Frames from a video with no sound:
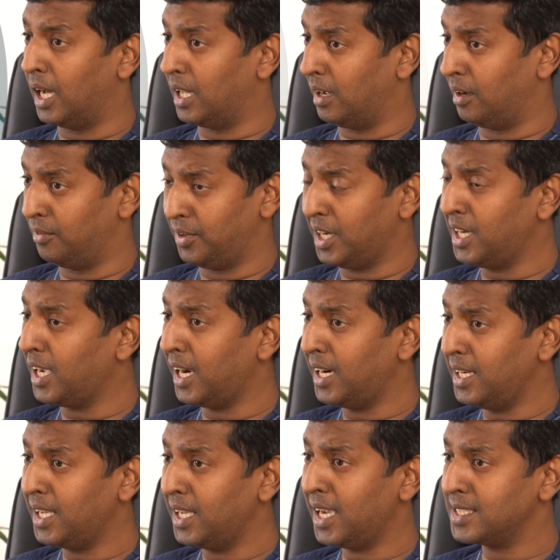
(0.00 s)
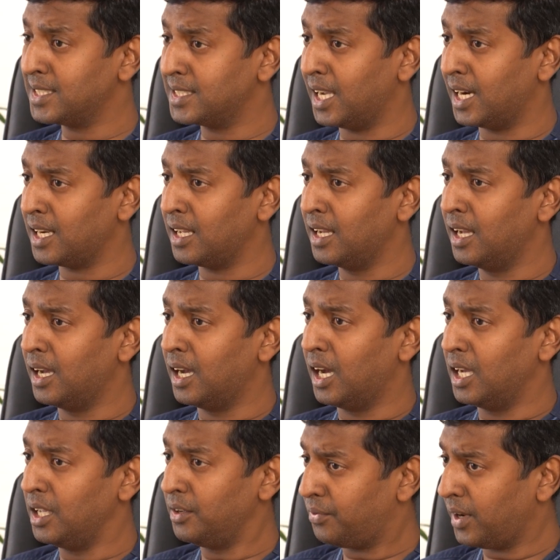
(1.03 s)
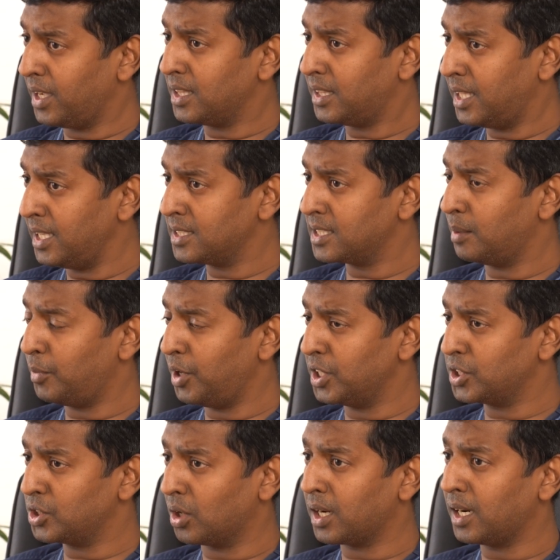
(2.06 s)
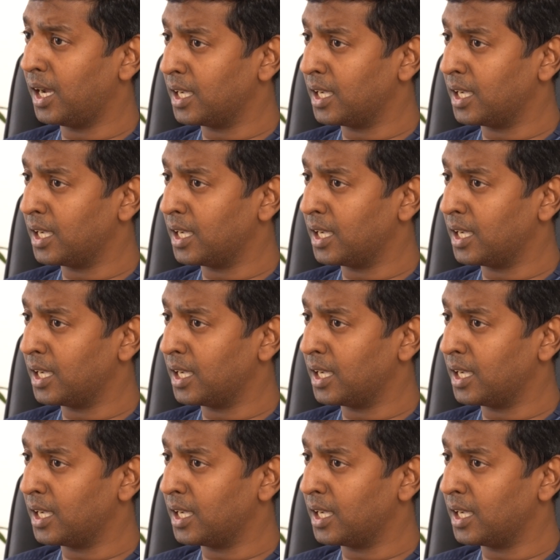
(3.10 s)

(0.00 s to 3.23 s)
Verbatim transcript: uh, very idea is that if I think somebody's got an